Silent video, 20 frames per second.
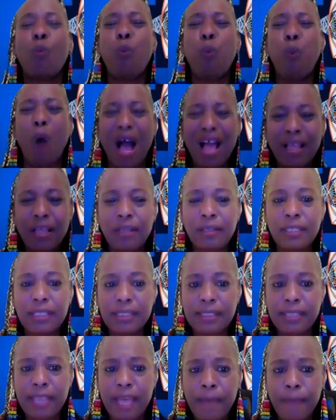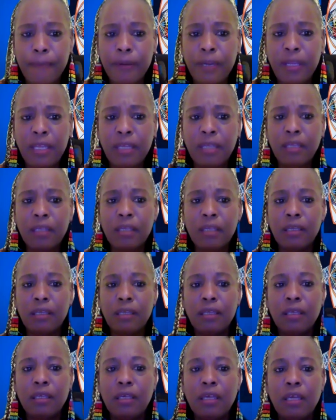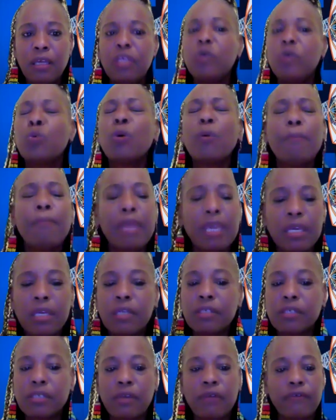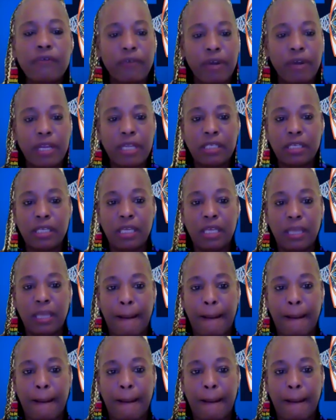while it's happening, you will make yourself crazy.